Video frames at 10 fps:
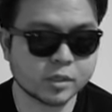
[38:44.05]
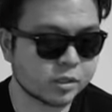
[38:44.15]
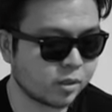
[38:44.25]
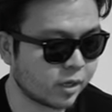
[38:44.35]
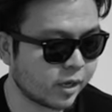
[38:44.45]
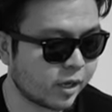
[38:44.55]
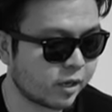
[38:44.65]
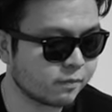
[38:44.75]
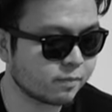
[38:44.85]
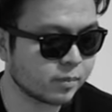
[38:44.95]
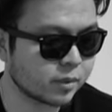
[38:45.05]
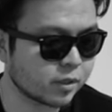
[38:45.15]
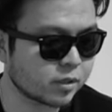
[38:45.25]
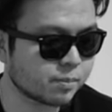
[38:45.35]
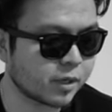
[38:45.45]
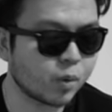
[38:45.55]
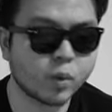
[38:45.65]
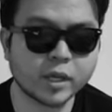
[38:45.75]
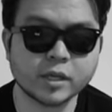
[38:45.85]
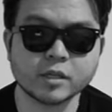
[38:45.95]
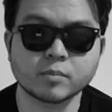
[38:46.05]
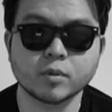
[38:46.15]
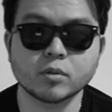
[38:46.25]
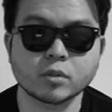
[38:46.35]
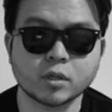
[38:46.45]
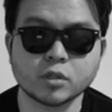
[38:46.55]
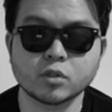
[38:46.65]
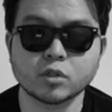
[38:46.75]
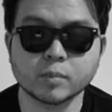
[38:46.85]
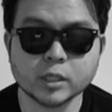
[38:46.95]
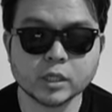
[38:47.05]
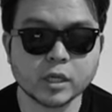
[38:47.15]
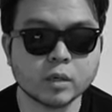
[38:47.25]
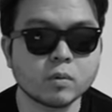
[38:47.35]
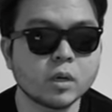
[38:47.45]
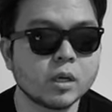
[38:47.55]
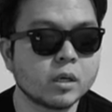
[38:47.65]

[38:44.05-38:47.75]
That's all I have because my white kiss boots are in Germany now.